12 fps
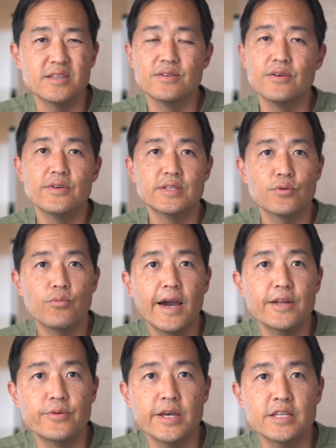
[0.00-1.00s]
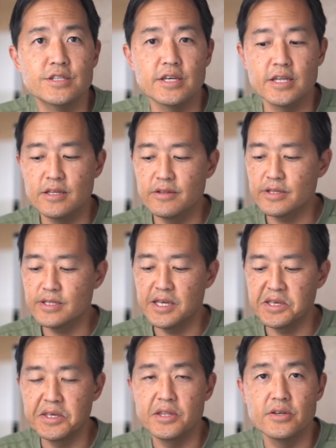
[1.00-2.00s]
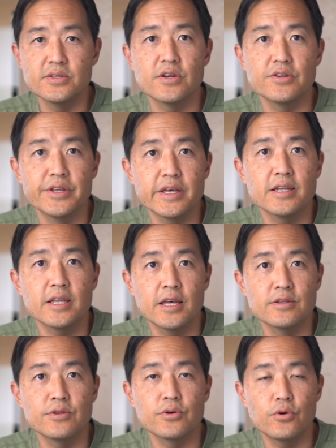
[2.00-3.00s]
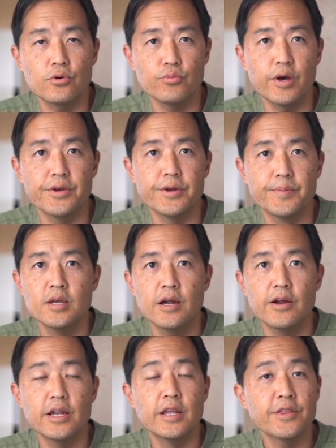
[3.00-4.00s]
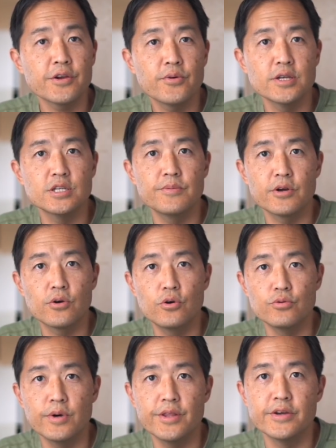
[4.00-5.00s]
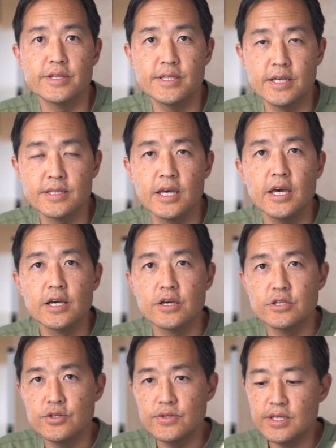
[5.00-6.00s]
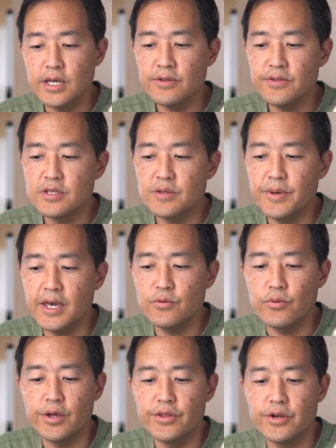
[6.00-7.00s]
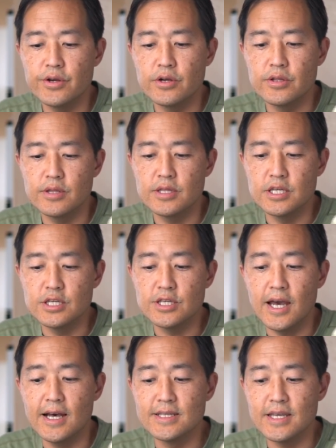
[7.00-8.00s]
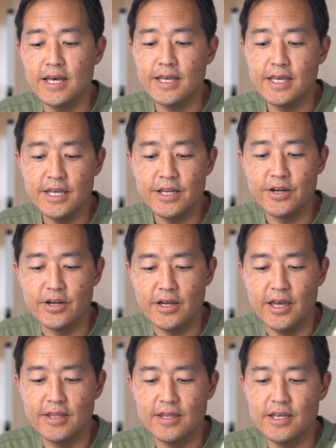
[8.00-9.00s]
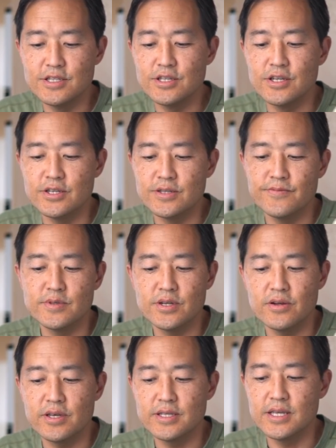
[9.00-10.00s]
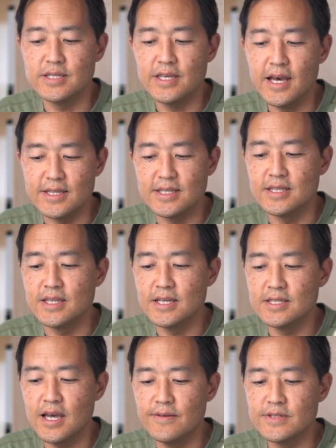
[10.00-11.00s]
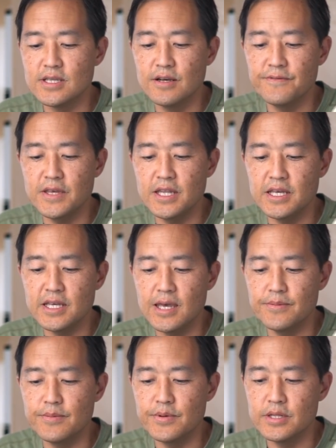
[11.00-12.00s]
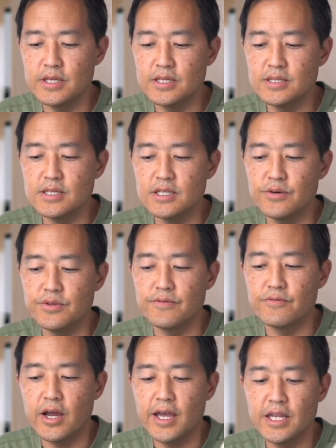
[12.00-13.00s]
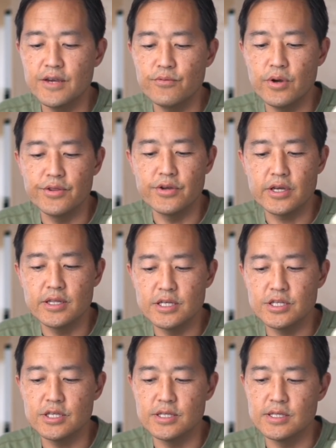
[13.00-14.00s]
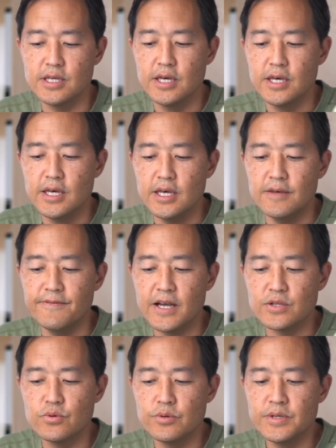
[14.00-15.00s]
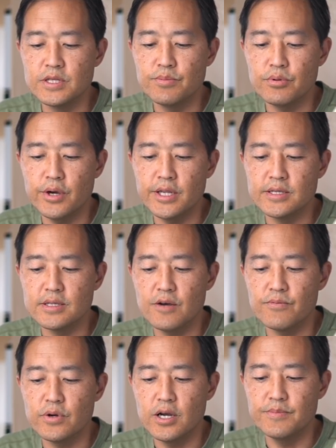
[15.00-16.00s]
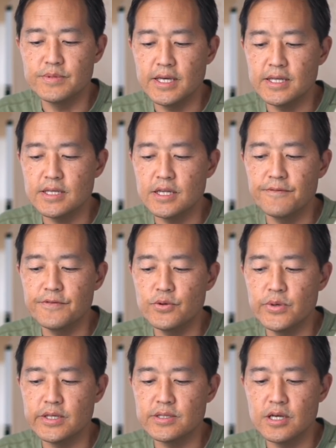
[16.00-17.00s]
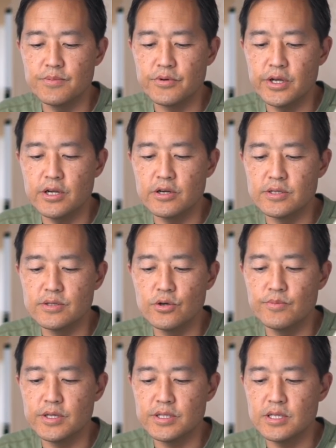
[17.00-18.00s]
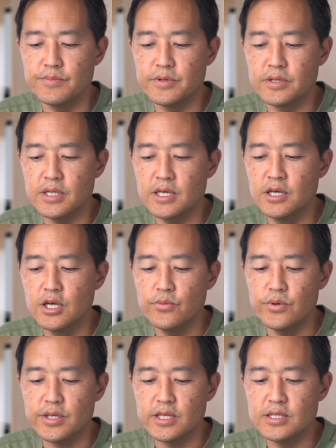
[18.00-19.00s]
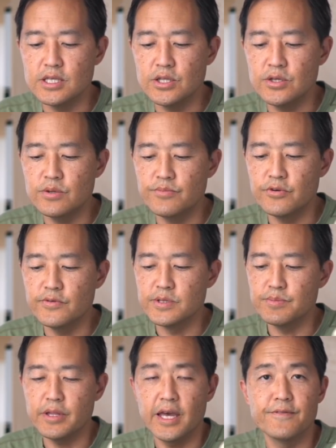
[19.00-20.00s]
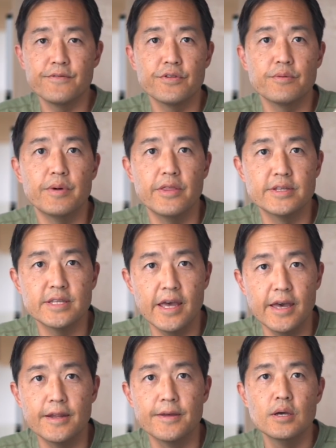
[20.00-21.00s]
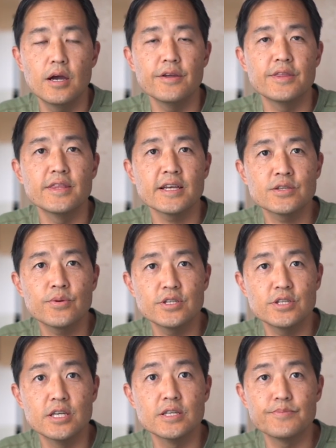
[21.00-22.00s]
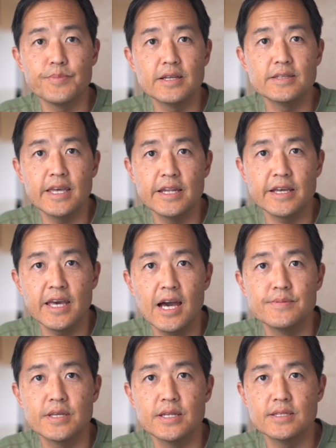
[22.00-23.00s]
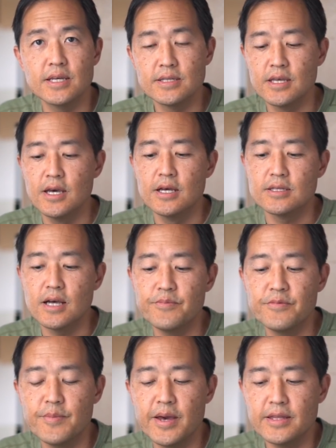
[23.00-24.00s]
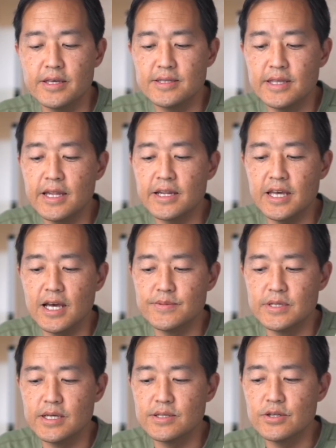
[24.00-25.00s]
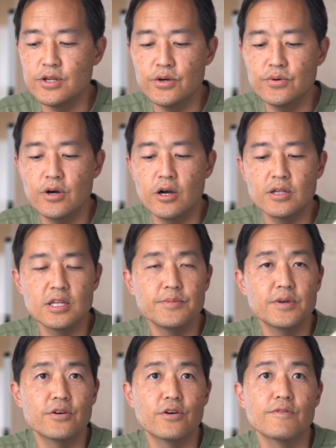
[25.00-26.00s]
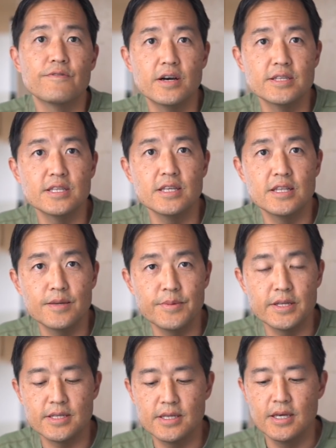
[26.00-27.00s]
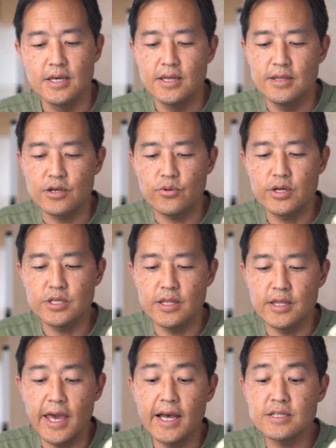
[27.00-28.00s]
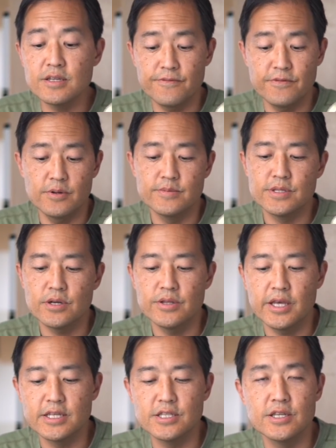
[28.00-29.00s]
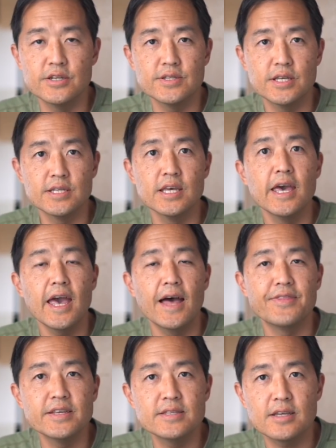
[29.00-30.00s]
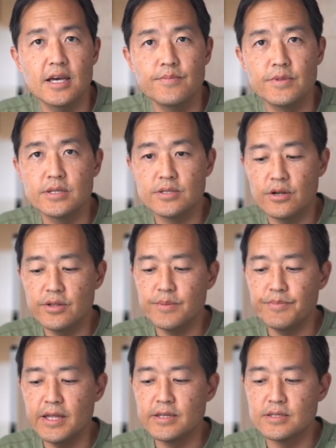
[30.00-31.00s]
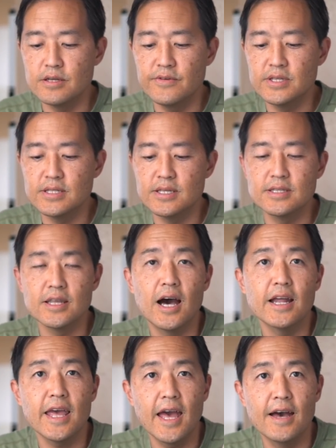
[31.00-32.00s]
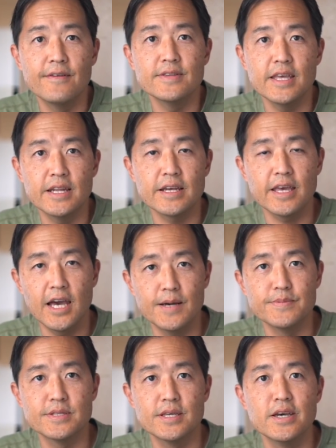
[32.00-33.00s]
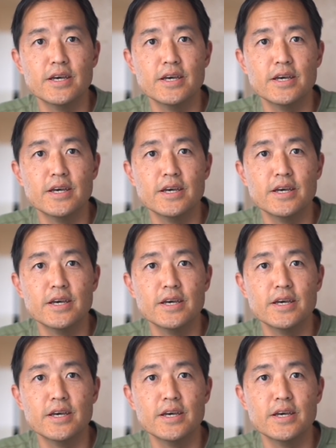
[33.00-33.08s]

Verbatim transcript: So it's a wide range, and it looks like Starlink can handle the cold weather. All right, another question about cold weather. It says, could you settle the debate whether the dish has a heater? And the engineers from Starlink says, yes, it does have self-heating capabilities to deal with a variety of weather conditions. In fact, we'll be deploying a software update in a few weeks to upgrade our snow melting ability with continued improvements planned for the months ahead. All right, the next question is about data caps, and it says, top of my list, data caps, yes or no, hard limit or fuzzy limit? The answer from Starlink engineer says, at this time, the Starlink beta service does not have data caps.